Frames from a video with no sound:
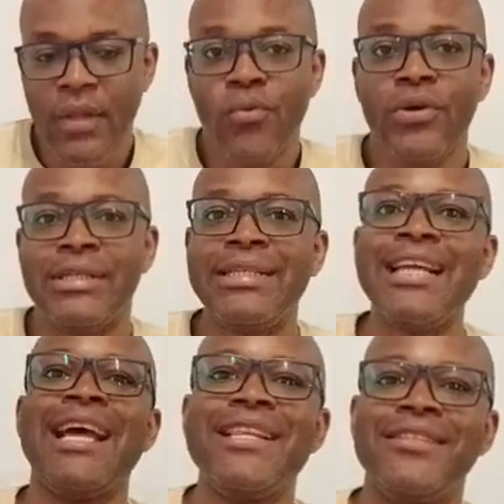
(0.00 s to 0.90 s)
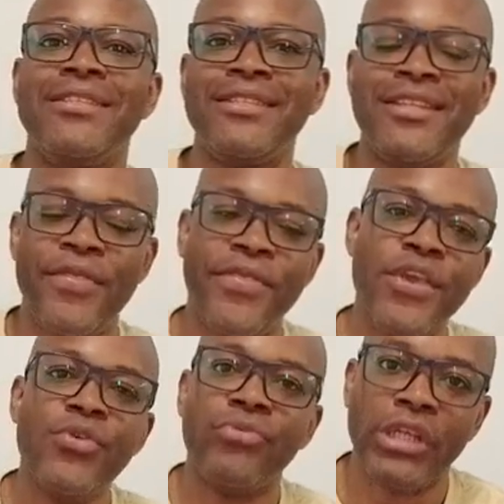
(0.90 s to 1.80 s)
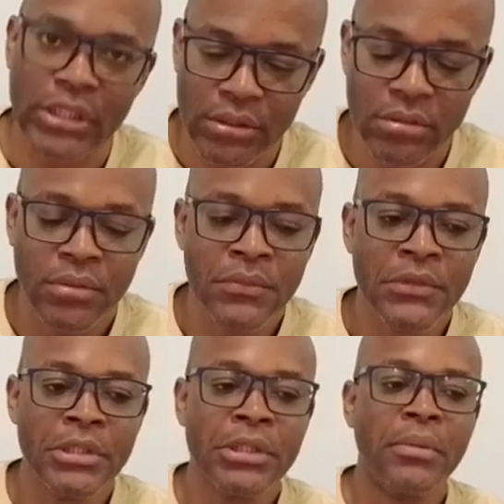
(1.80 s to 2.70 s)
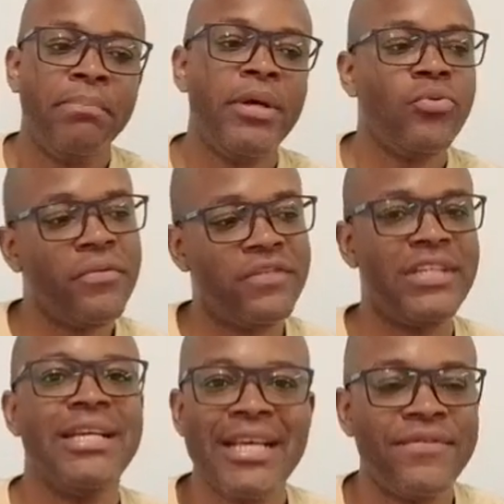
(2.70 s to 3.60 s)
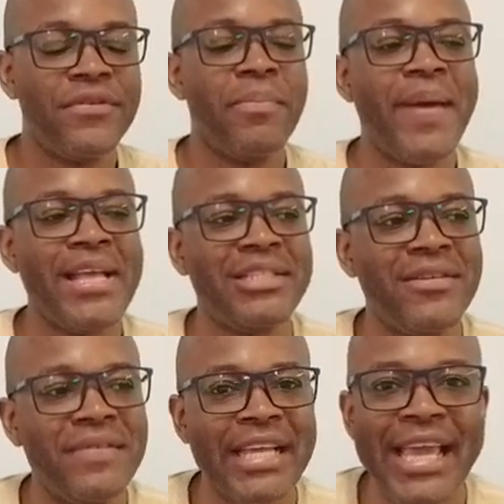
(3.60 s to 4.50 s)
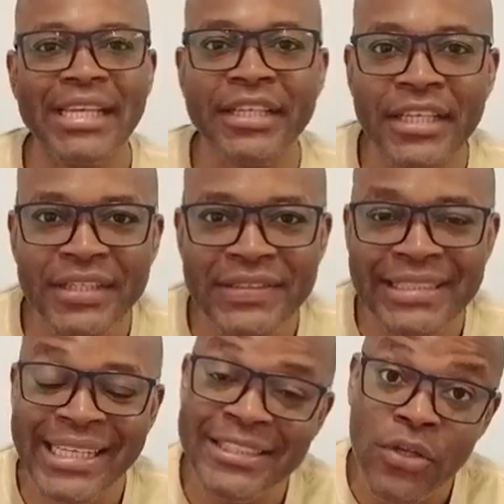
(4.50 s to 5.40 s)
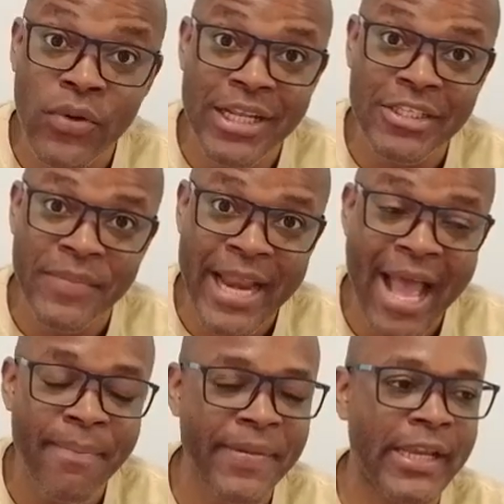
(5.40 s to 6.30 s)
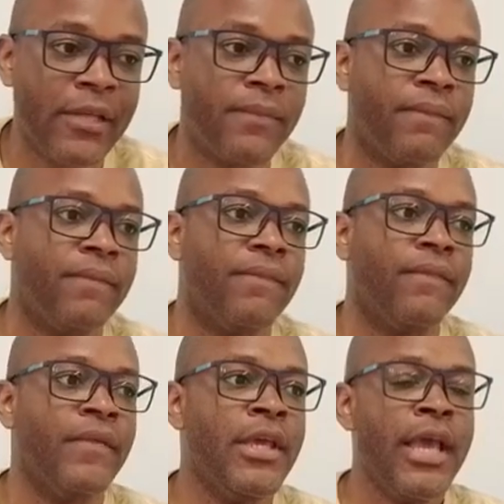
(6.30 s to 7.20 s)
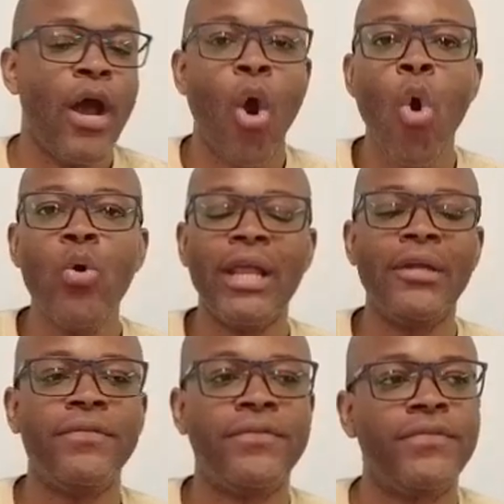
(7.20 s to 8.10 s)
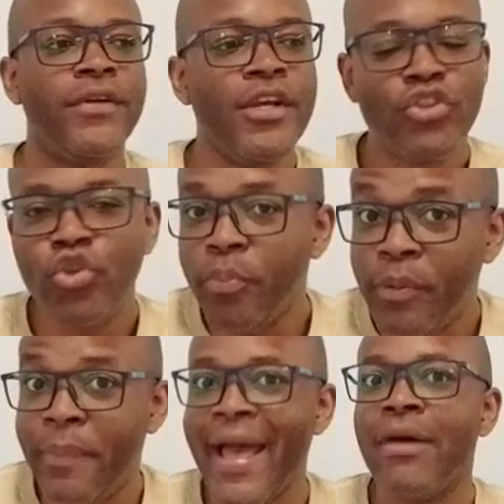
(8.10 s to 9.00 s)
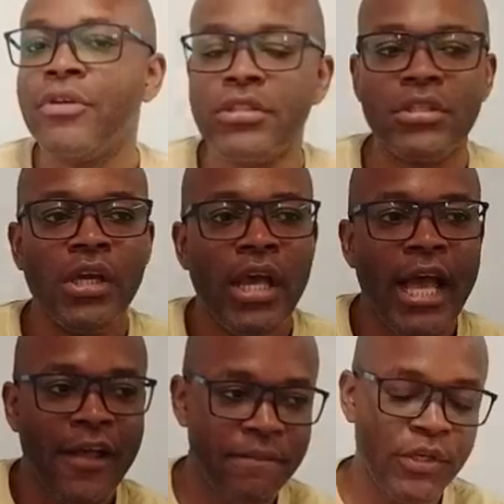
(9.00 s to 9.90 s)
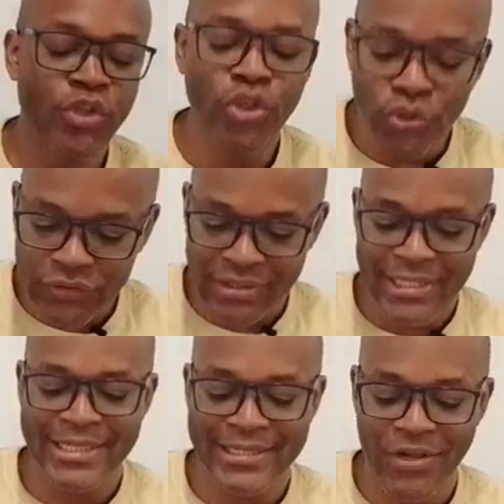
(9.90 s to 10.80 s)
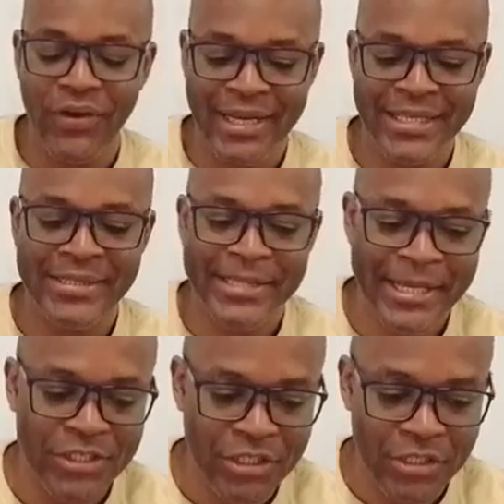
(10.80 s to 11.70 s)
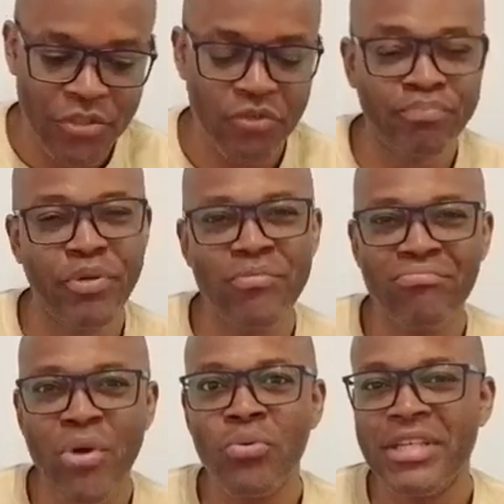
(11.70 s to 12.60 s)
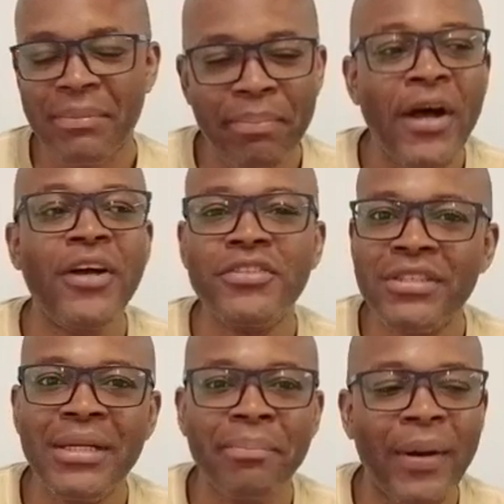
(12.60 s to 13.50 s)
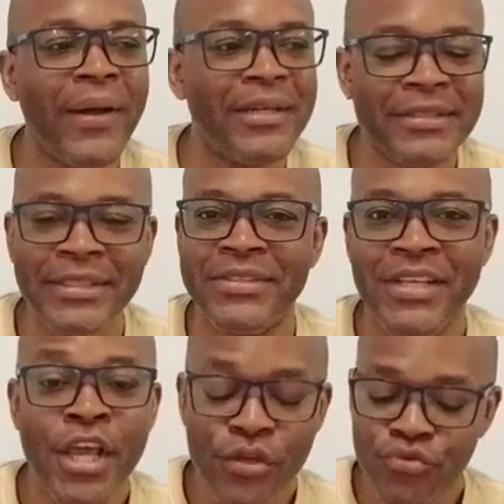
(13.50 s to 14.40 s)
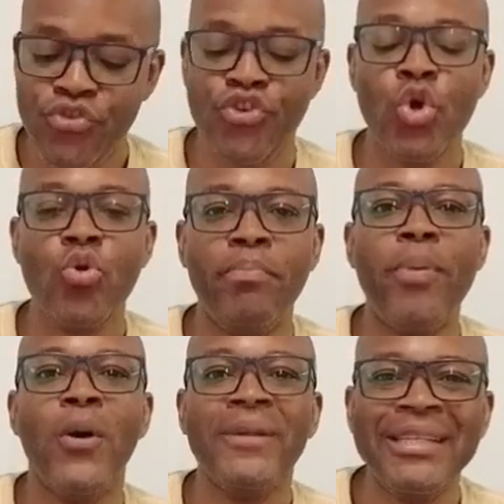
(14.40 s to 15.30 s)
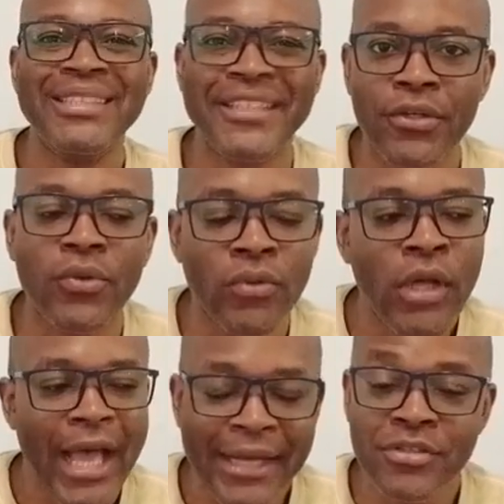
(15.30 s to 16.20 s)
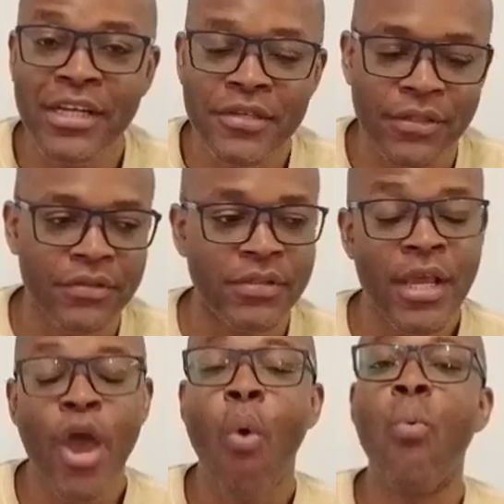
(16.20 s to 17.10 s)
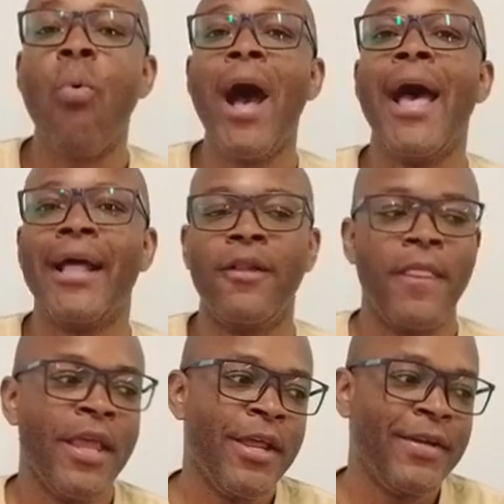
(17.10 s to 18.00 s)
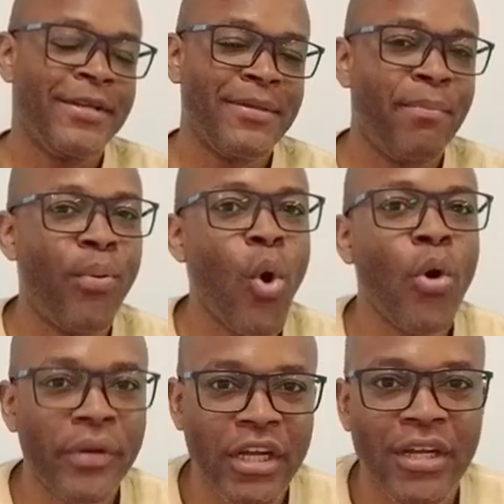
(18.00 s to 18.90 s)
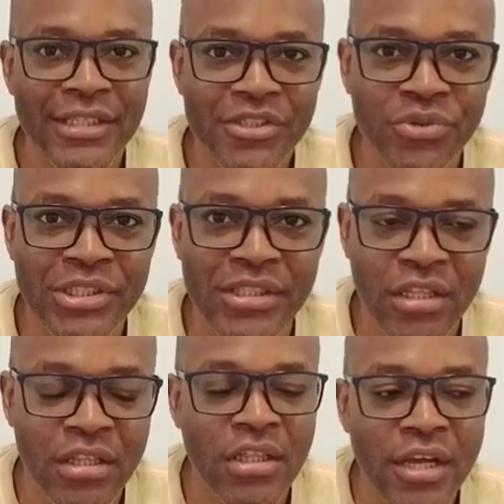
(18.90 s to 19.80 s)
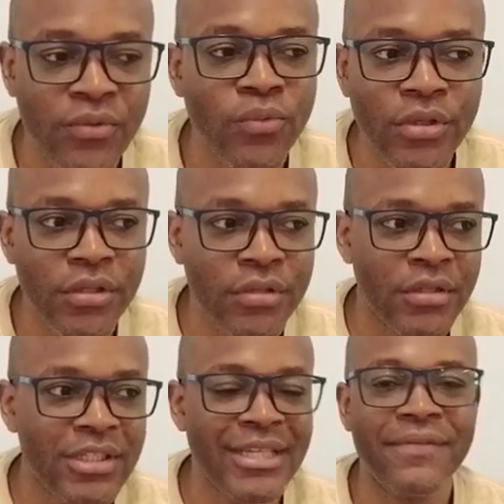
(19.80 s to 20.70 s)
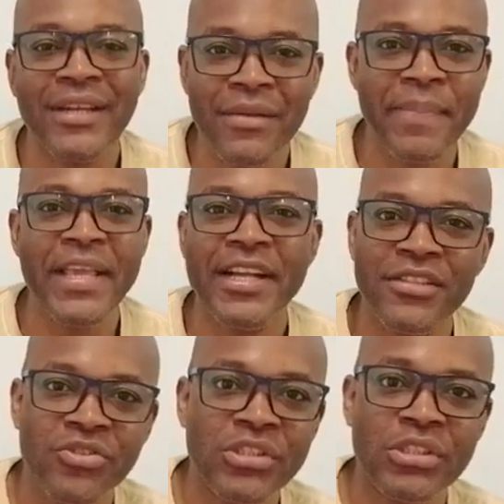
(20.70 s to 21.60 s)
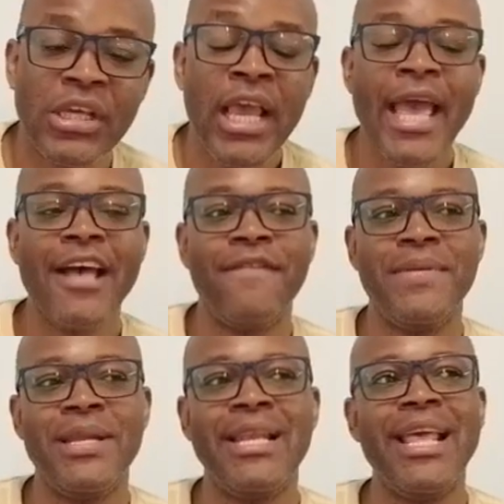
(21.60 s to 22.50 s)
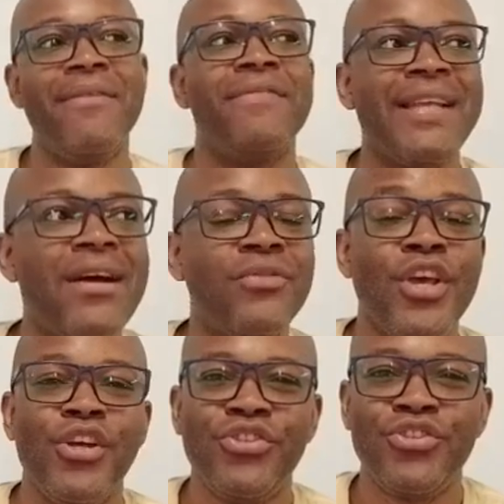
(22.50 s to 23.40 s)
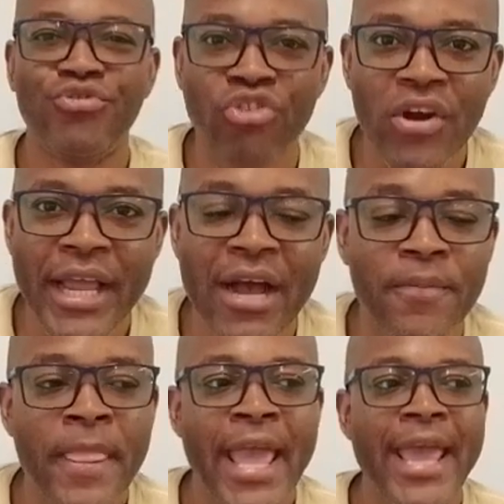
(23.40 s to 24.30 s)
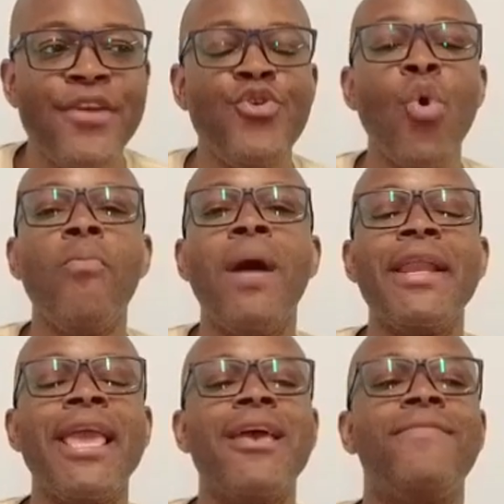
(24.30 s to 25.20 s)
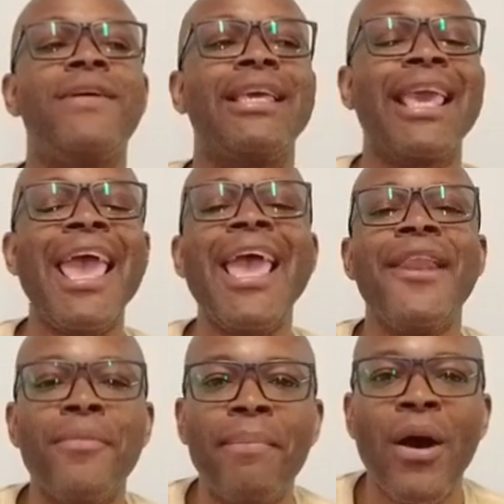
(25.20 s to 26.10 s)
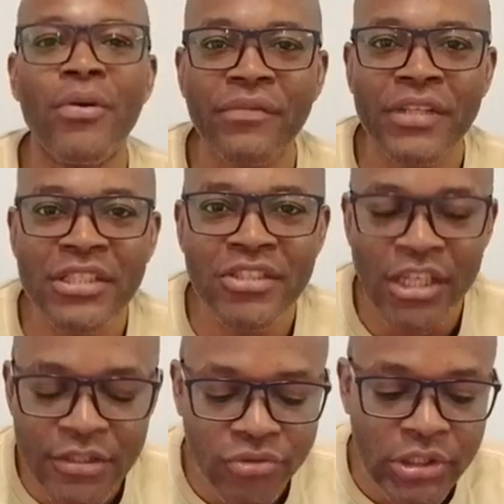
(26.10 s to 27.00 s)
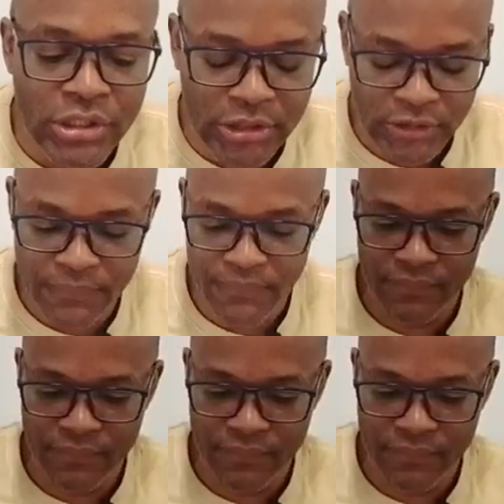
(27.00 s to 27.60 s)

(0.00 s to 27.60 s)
Well, that is the theory. But we've seen that for the past 7-8 years, that's not what has been happening. A whole lot of superpowers have been using this organization to promote their personal politics, geopolitical agendas, while the poorer countries, the third world, the developing countries, have been left out, strung out, and nobody ever cared about these countries.